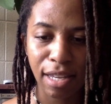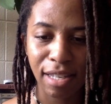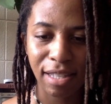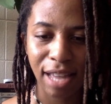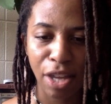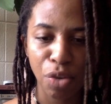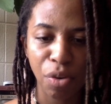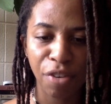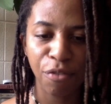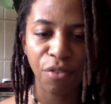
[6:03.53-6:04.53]
is that you
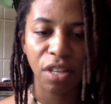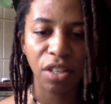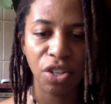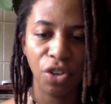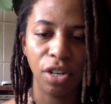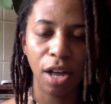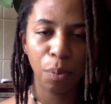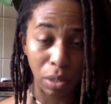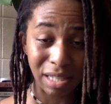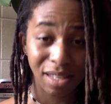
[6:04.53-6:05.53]
can feel in your gut
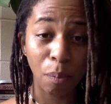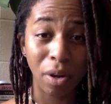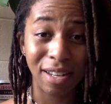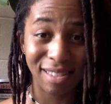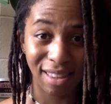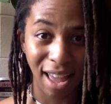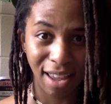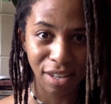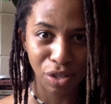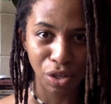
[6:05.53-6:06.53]
when someone is
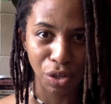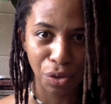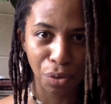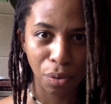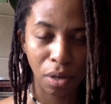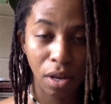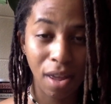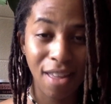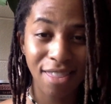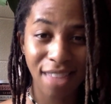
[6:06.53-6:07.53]
lying to you.
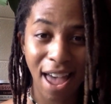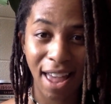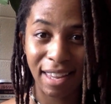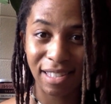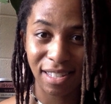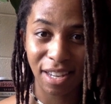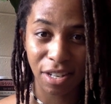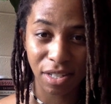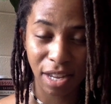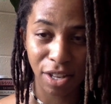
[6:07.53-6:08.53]
That is a
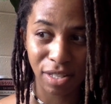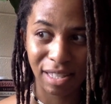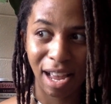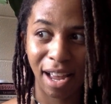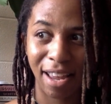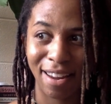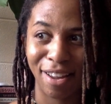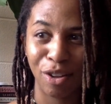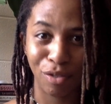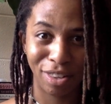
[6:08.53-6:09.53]
telltale sign
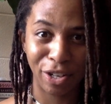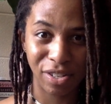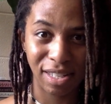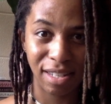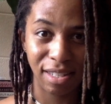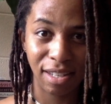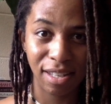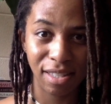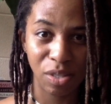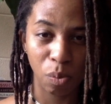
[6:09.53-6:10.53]
of
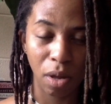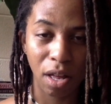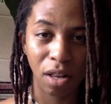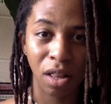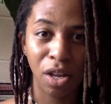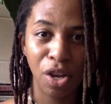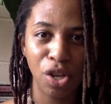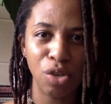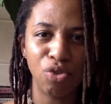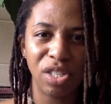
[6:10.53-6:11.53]
clairsentience as well.
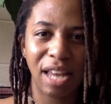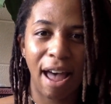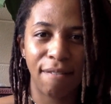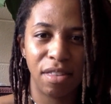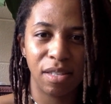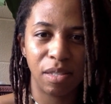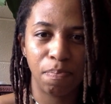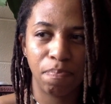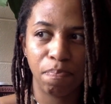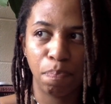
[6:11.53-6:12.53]
You just have this
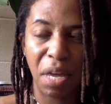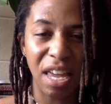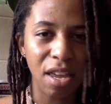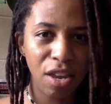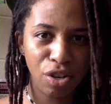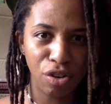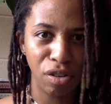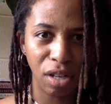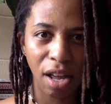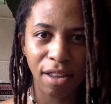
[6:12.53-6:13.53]
pit in your
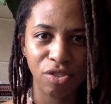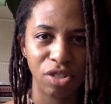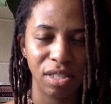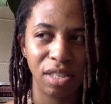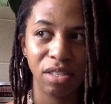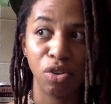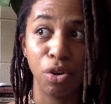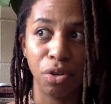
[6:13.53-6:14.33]
gut, just this